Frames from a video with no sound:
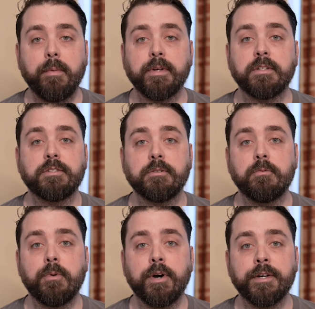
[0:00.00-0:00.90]
I'm gonna do
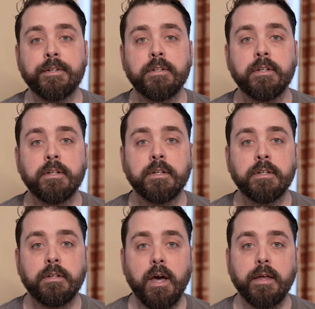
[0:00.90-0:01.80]
one
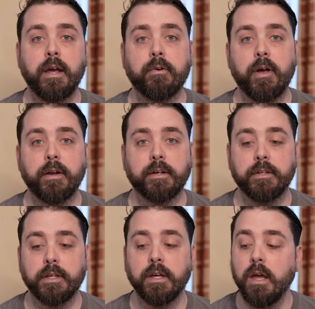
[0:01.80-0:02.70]

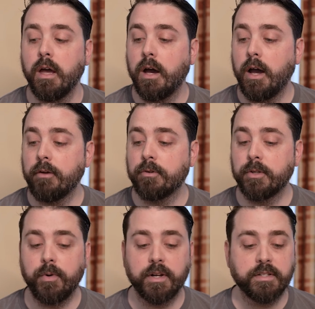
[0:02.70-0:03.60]
non-ironically. I
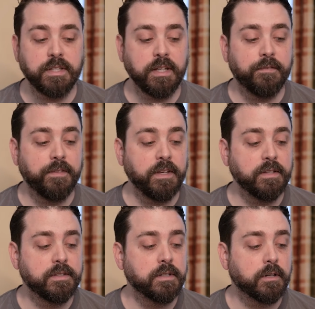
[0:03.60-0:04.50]
really wanna see if
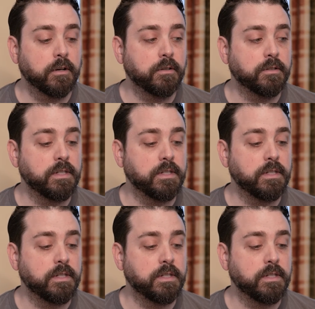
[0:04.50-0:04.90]
these Kernel